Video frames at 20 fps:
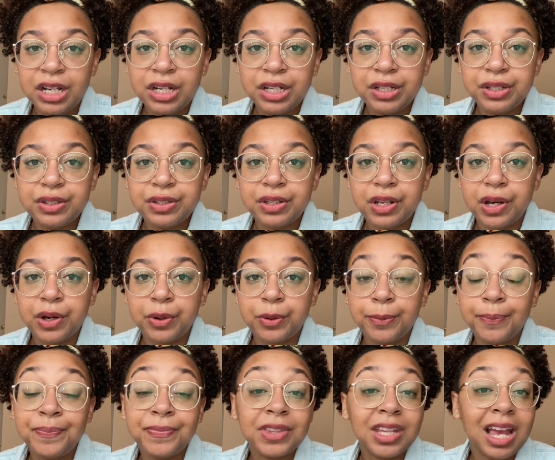
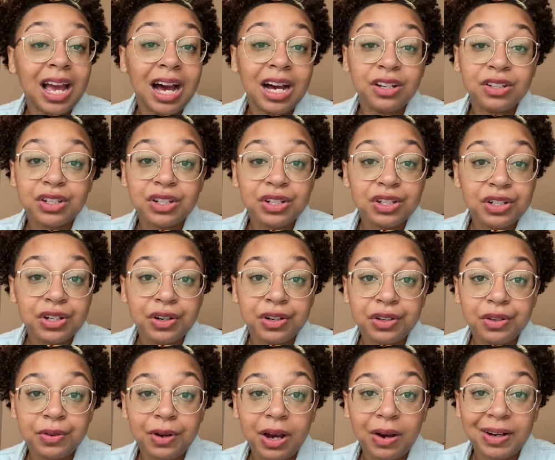So I'll just show
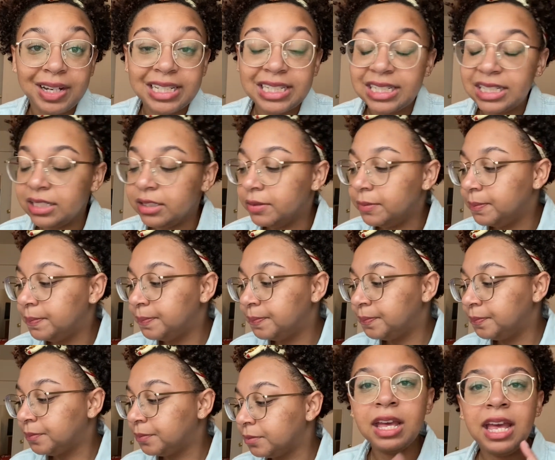you how I did.
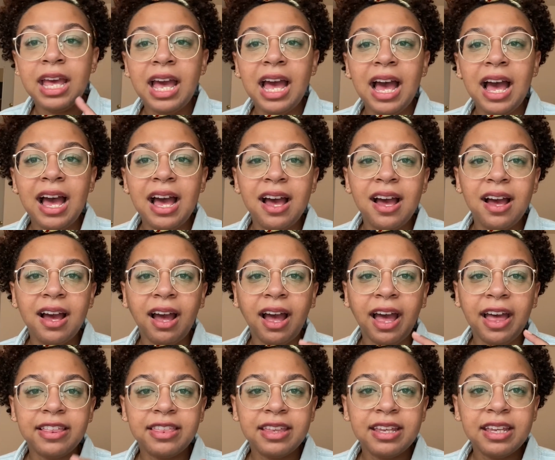
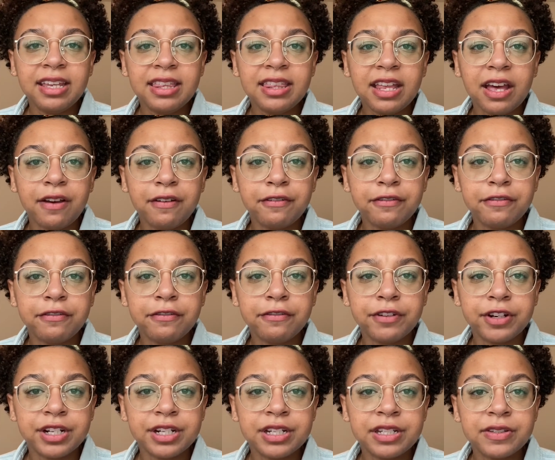I think in that
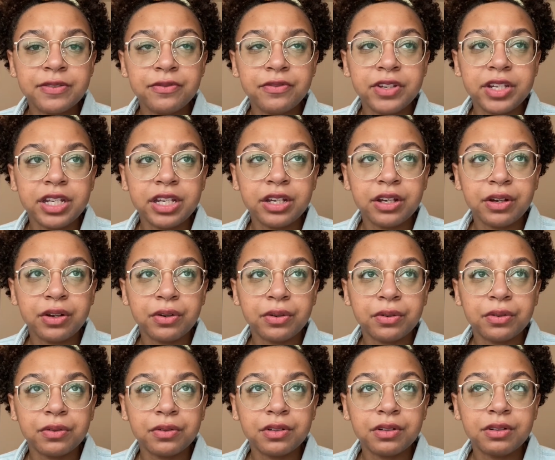first
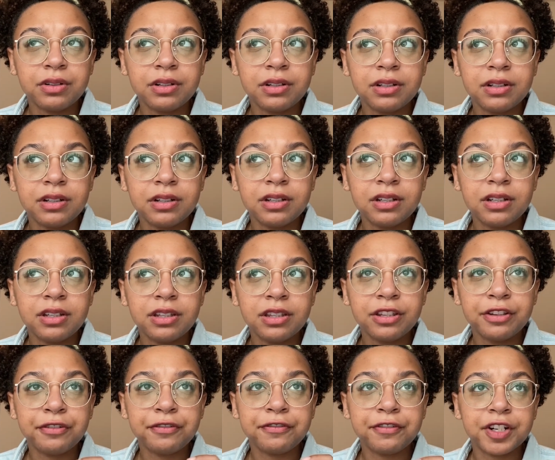video,
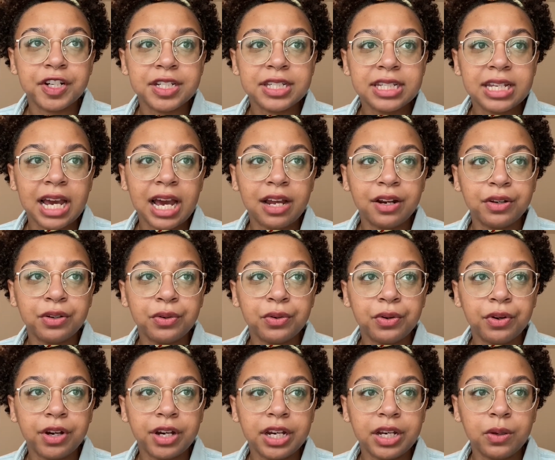the first
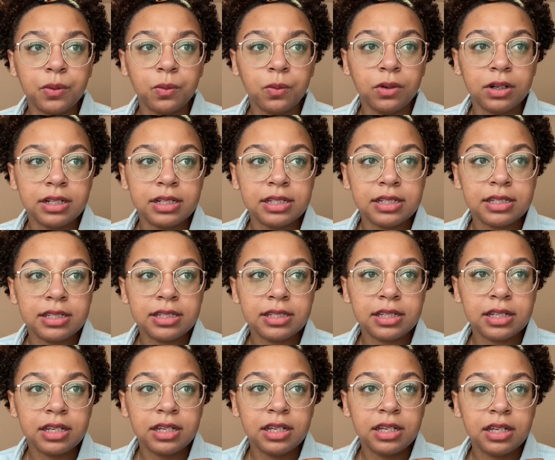category was
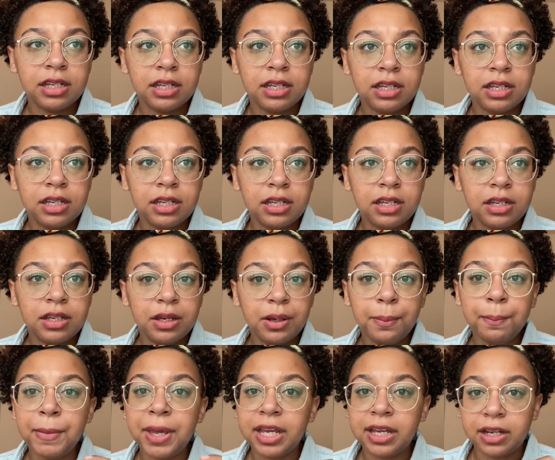
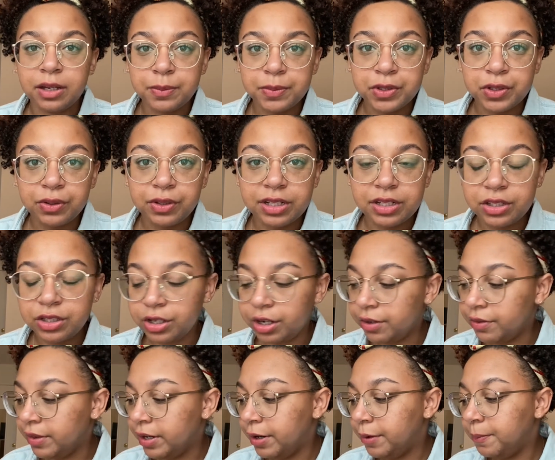makeup. So let's
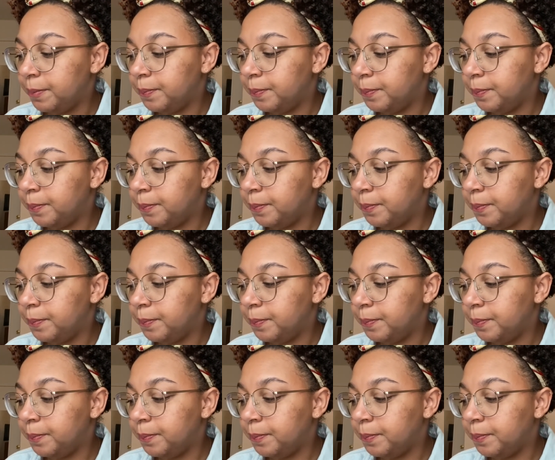start there.